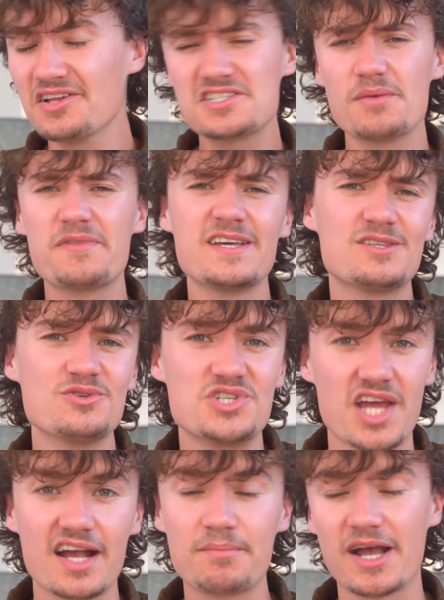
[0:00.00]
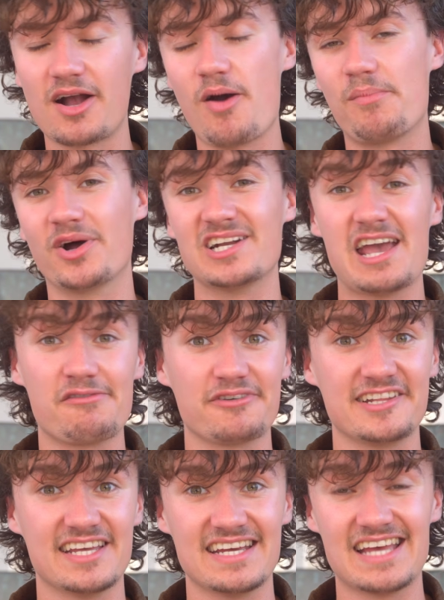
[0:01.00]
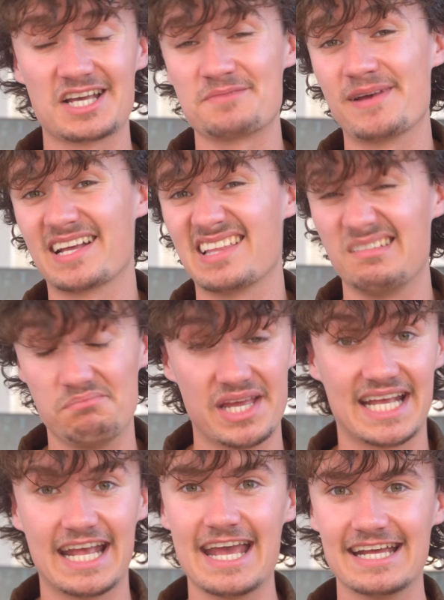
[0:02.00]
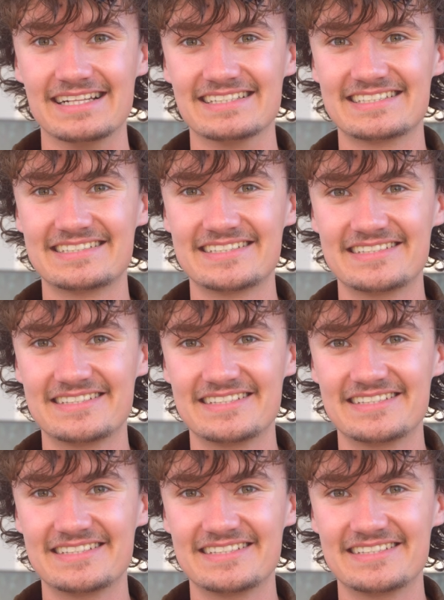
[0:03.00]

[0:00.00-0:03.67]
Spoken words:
not something to check back up on every day expecting big gains.